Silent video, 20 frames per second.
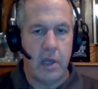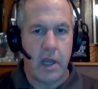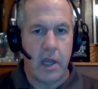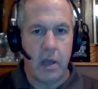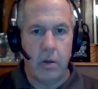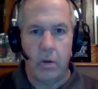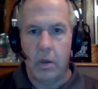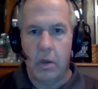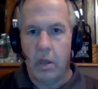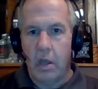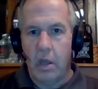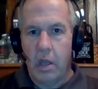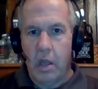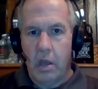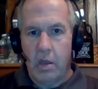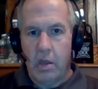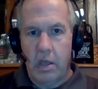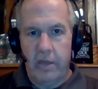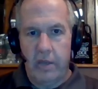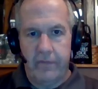Now,
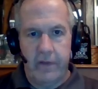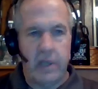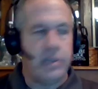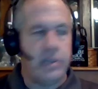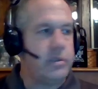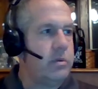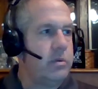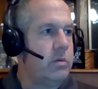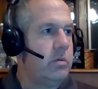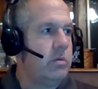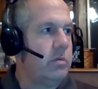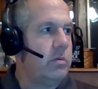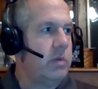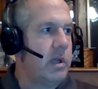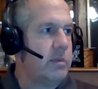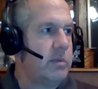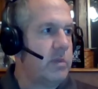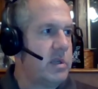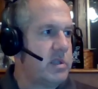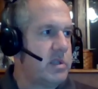if I do,
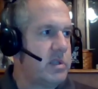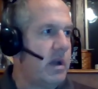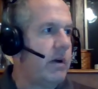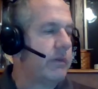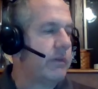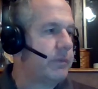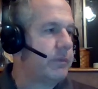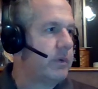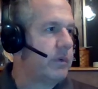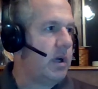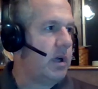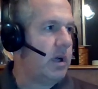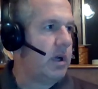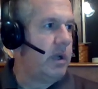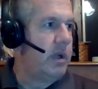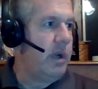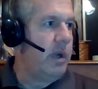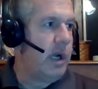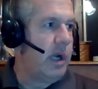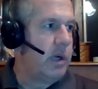like myself,
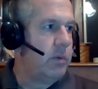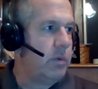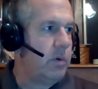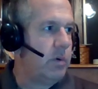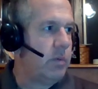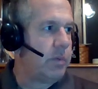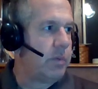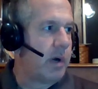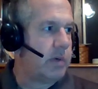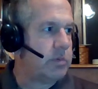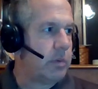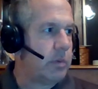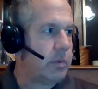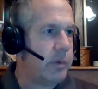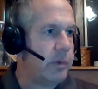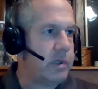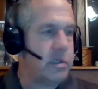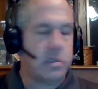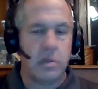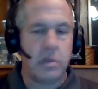hunt, I will
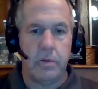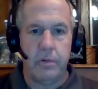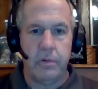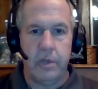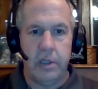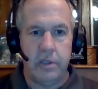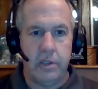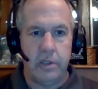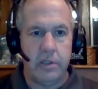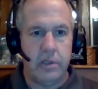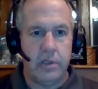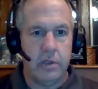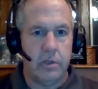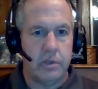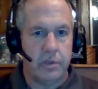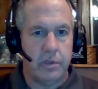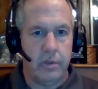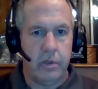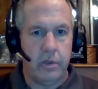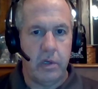probably donate the deer
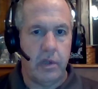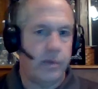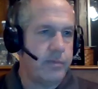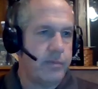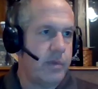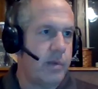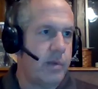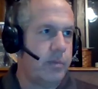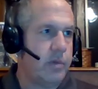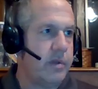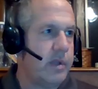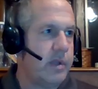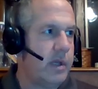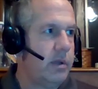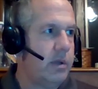to another member